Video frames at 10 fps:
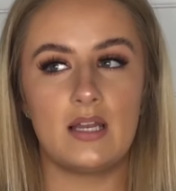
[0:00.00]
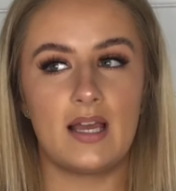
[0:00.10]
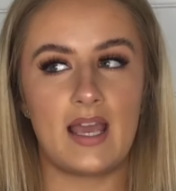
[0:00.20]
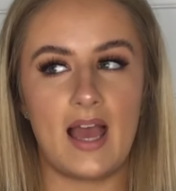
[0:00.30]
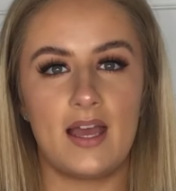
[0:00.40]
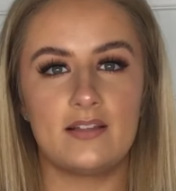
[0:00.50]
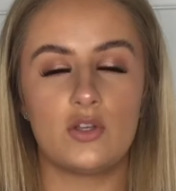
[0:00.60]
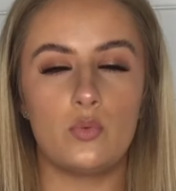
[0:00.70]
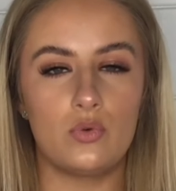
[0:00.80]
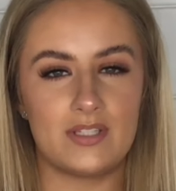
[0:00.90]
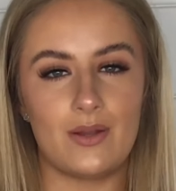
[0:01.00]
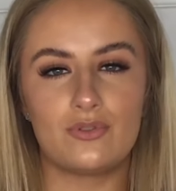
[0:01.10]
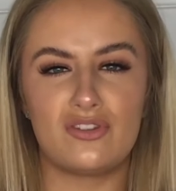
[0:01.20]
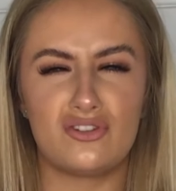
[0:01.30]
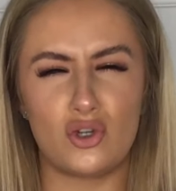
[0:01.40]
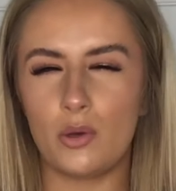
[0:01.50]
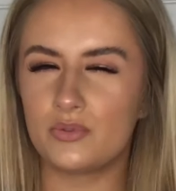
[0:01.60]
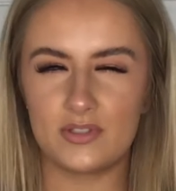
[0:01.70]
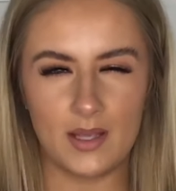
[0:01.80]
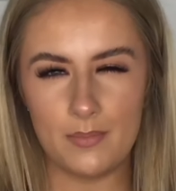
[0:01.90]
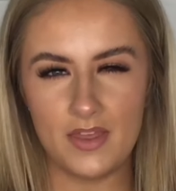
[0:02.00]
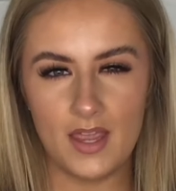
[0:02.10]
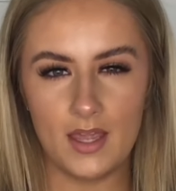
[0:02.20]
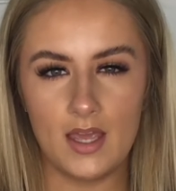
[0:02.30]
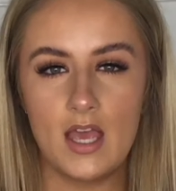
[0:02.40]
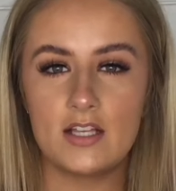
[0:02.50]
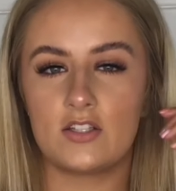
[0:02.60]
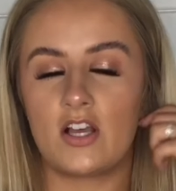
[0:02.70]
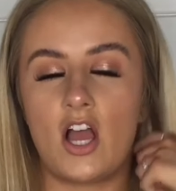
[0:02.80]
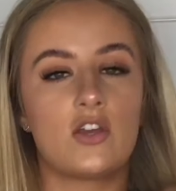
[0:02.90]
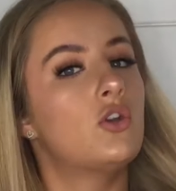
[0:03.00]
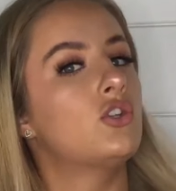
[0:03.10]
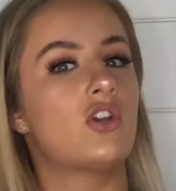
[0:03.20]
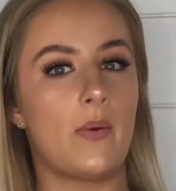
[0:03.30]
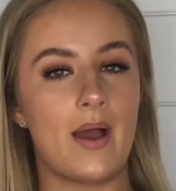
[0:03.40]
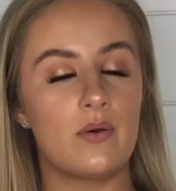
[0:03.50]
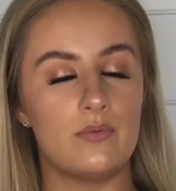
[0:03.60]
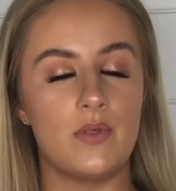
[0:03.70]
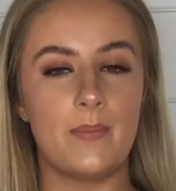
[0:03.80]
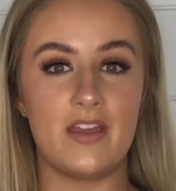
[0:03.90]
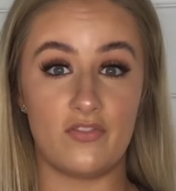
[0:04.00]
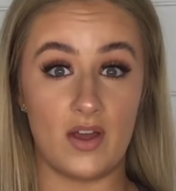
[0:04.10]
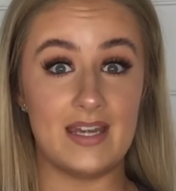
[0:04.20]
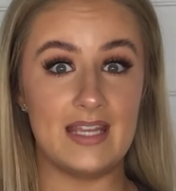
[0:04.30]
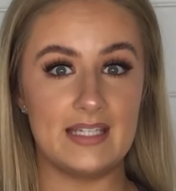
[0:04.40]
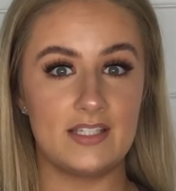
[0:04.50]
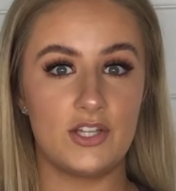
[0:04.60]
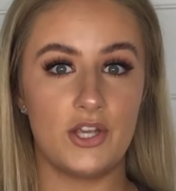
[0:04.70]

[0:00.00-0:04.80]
like to walk down to the shops or something. It's like I could go out in them if I needed